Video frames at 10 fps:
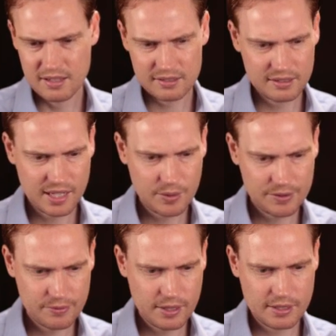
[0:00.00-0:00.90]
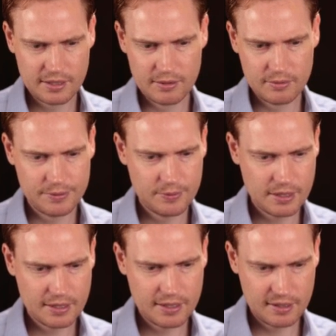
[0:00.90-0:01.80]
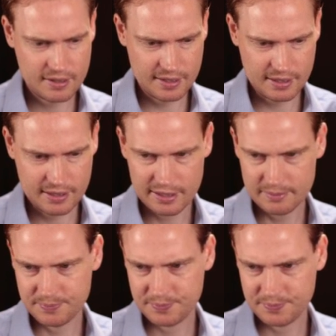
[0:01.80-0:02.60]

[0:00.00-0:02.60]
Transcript: So now we've read in our ticker,